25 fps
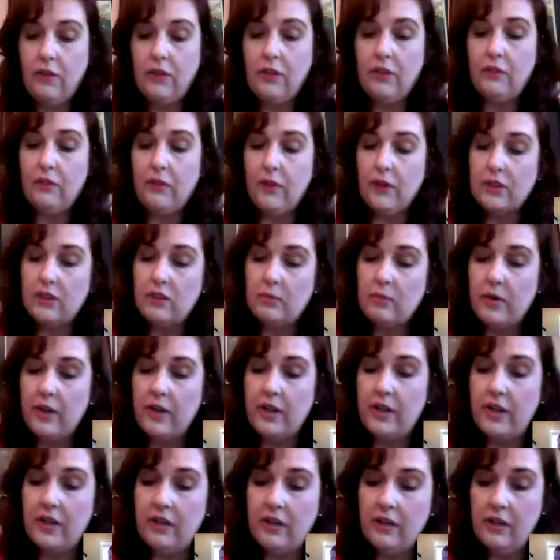for the first
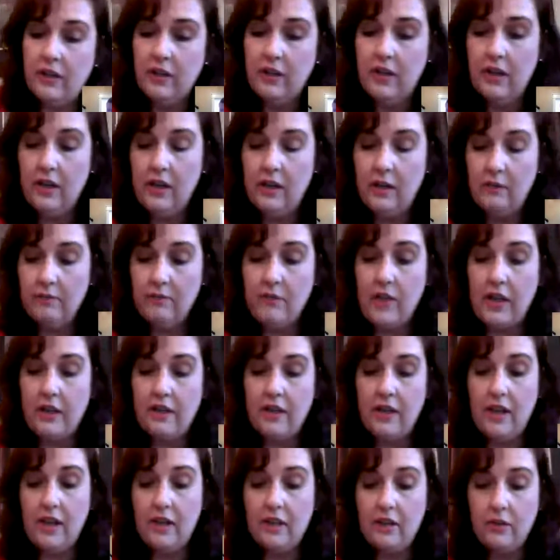one, and
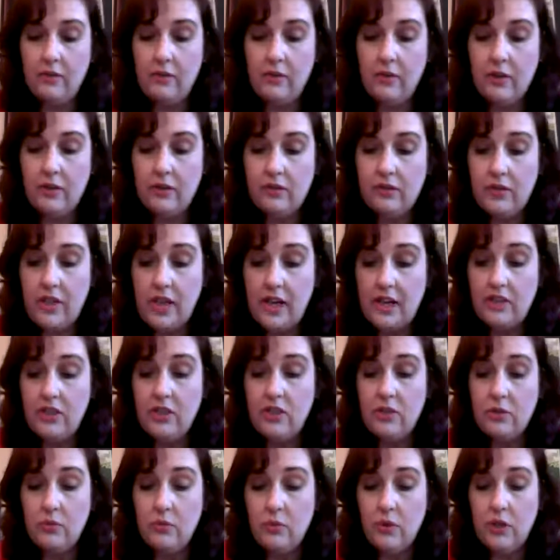then
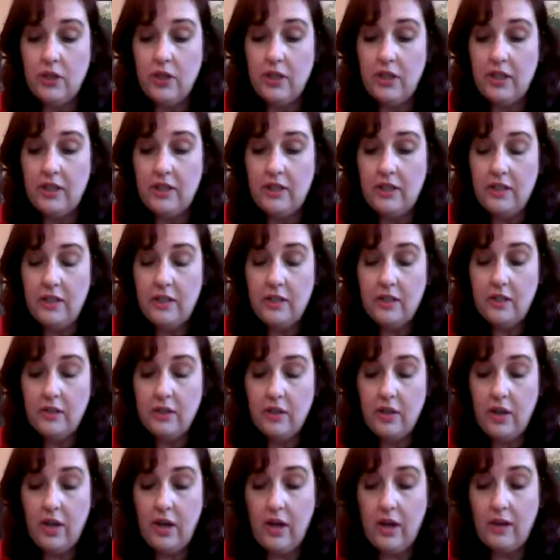you would
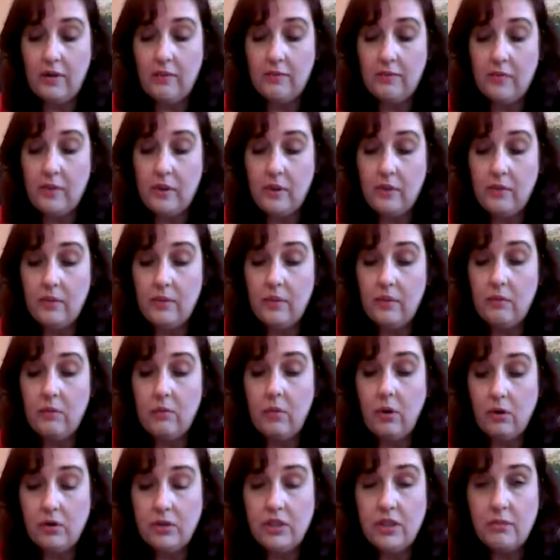
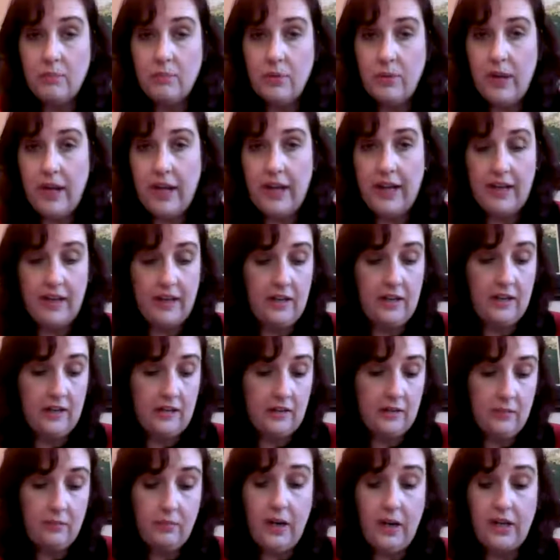multiply it
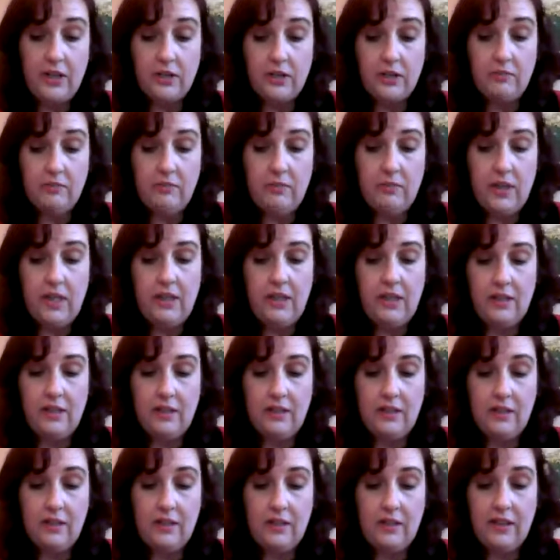by your
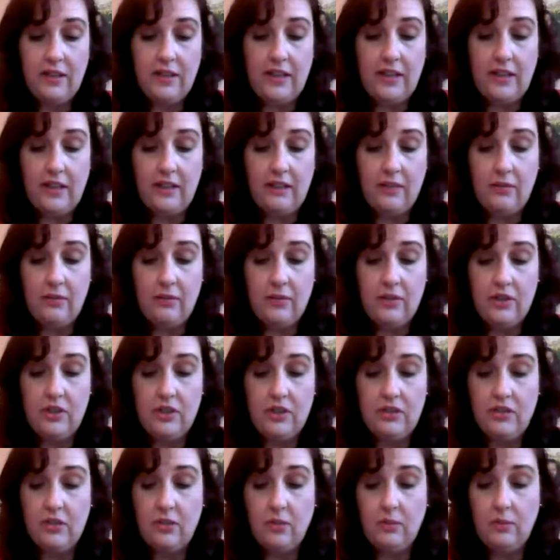mean again, which
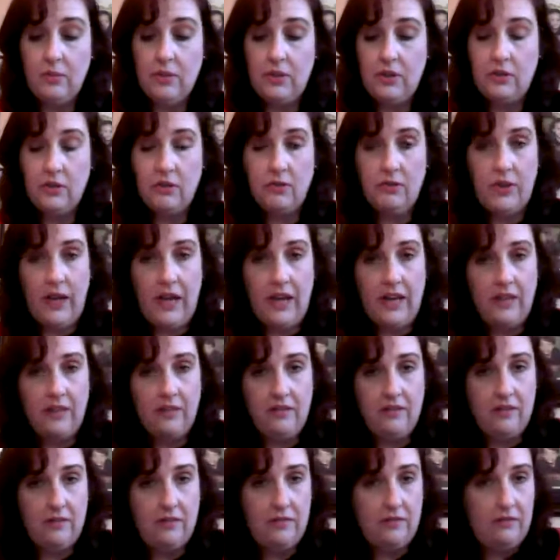is 0.25.
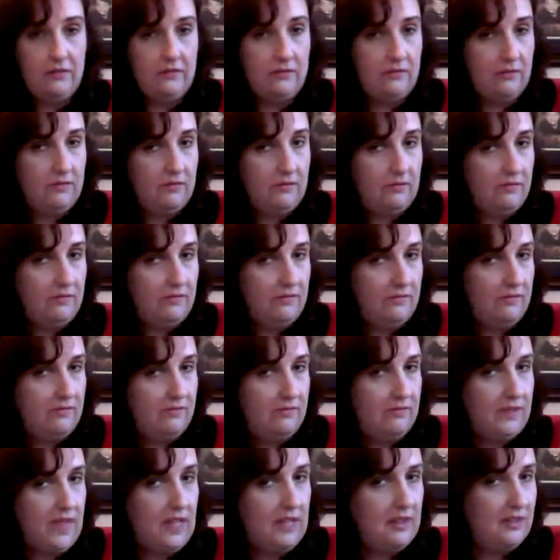
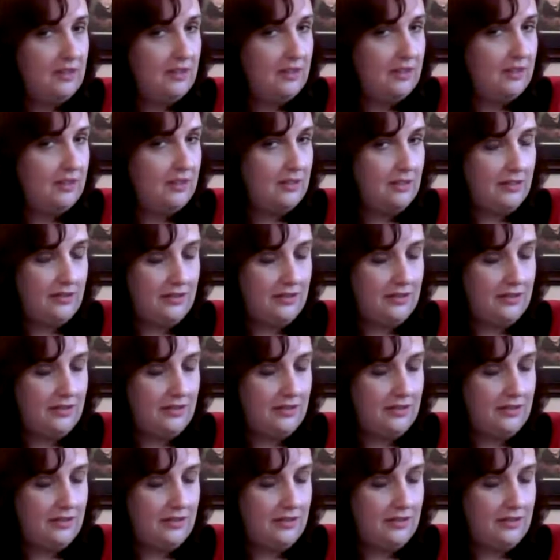That's.